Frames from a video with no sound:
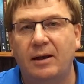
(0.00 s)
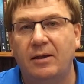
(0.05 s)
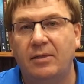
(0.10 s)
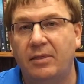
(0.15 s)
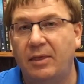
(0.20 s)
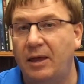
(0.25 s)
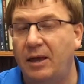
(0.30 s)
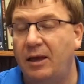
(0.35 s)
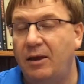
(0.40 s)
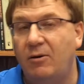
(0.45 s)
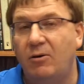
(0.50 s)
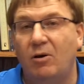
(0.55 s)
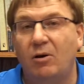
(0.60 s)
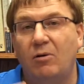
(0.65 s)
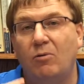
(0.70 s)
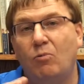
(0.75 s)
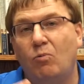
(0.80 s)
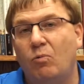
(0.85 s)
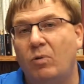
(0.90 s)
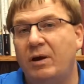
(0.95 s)
then
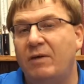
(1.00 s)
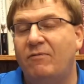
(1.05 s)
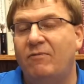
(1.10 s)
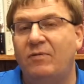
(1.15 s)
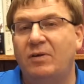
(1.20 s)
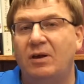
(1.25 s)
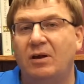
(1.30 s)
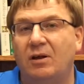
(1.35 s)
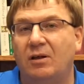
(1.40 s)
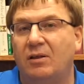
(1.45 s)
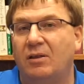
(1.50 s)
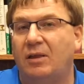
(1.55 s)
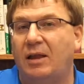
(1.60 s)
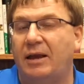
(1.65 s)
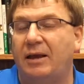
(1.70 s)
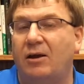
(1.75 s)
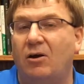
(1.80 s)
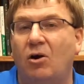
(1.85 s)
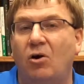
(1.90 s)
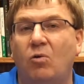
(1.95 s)
we feel
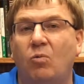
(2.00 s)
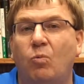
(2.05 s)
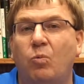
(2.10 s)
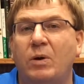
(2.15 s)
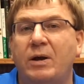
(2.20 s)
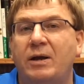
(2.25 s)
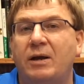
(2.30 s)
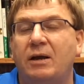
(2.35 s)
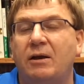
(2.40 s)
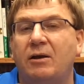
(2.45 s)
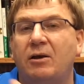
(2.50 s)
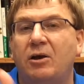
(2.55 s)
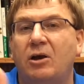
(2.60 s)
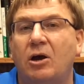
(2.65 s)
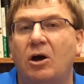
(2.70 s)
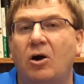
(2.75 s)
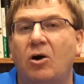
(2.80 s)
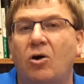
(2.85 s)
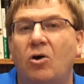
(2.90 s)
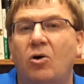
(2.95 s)
like, oh, we can
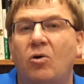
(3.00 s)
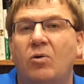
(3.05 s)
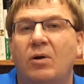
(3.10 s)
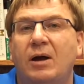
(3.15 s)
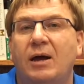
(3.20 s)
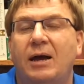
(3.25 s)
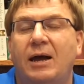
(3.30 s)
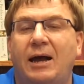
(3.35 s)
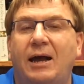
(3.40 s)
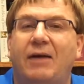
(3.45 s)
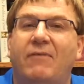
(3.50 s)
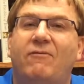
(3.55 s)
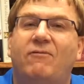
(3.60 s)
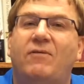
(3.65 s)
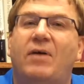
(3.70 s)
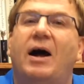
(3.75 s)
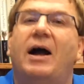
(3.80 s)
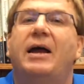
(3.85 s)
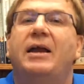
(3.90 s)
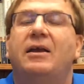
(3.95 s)
go and
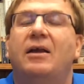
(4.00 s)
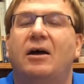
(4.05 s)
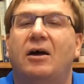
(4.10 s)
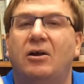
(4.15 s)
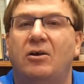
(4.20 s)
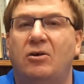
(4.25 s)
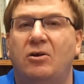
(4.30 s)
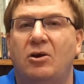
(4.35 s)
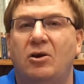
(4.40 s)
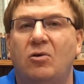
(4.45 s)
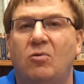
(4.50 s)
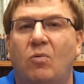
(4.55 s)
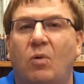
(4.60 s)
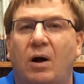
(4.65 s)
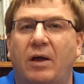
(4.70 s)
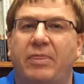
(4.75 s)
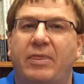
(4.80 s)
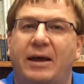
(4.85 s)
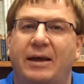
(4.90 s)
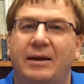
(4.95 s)
find a new
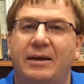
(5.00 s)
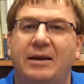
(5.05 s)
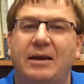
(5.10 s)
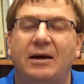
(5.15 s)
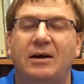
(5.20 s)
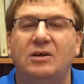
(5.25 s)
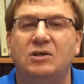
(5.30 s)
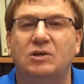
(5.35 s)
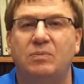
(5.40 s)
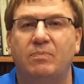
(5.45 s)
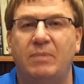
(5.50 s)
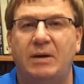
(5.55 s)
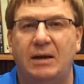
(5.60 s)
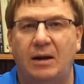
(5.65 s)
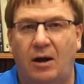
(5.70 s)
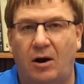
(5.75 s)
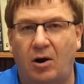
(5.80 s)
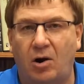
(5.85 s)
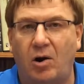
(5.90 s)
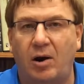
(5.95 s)
one that does meet
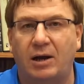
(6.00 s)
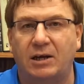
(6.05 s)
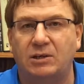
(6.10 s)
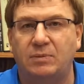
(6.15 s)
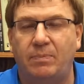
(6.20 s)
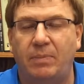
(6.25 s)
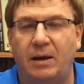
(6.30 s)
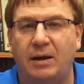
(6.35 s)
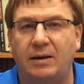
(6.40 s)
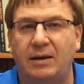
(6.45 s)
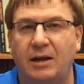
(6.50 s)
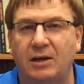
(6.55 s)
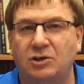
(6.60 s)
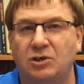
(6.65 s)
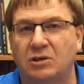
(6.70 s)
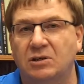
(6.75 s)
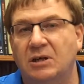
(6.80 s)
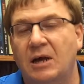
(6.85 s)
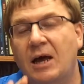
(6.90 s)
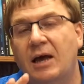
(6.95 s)
our
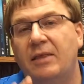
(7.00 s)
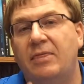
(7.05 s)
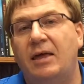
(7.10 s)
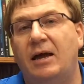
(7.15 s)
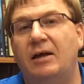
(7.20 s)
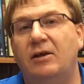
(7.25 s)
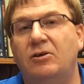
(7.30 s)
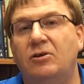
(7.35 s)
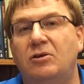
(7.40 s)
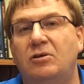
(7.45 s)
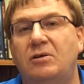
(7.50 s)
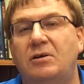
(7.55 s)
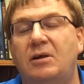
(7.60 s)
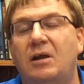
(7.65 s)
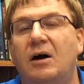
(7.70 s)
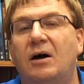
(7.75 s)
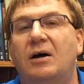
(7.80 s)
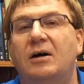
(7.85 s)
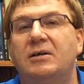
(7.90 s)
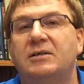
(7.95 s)
expectations, that
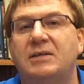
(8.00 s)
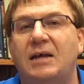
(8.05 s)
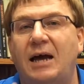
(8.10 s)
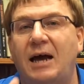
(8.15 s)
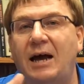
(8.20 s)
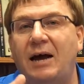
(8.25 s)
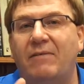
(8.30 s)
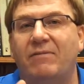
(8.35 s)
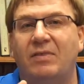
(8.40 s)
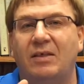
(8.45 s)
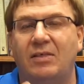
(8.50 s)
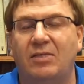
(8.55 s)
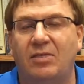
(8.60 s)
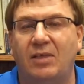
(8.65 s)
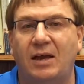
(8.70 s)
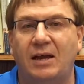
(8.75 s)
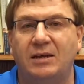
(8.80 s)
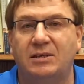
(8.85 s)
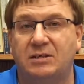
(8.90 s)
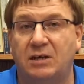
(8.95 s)
does have the
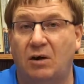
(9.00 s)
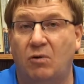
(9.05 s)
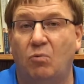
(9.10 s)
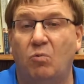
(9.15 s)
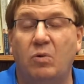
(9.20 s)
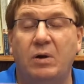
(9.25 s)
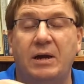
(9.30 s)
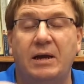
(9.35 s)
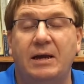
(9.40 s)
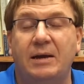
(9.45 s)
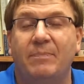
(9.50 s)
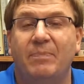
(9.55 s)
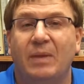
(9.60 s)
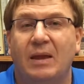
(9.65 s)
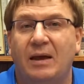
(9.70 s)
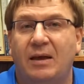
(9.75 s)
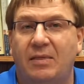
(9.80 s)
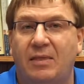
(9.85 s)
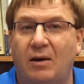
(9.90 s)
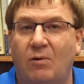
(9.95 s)
things that we
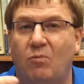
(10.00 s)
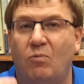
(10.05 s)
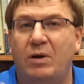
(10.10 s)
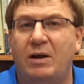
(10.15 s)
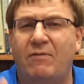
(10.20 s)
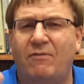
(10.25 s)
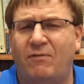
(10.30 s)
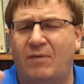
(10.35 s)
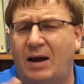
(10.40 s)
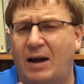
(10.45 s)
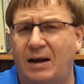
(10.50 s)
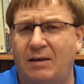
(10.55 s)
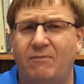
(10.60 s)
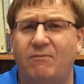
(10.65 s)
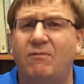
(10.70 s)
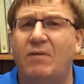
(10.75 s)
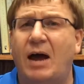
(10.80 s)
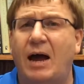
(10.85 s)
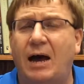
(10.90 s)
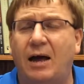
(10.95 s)
find
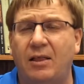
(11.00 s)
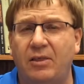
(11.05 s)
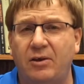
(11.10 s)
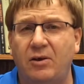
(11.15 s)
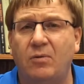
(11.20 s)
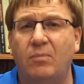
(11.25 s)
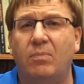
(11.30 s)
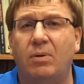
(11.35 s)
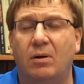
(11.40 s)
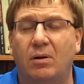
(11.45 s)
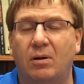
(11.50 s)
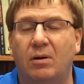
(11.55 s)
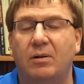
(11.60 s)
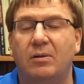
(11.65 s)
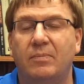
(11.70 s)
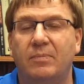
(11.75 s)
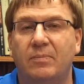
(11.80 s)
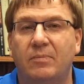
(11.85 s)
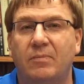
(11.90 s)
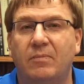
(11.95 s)
valuable,
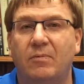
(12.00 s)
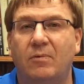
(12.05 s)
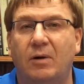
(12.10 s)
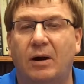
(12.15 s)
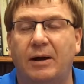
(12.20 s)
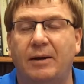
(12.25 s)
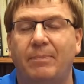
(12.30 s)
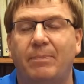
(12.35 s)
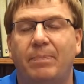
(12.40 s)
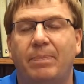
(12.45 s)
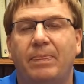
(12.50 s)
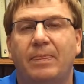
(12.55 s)
right?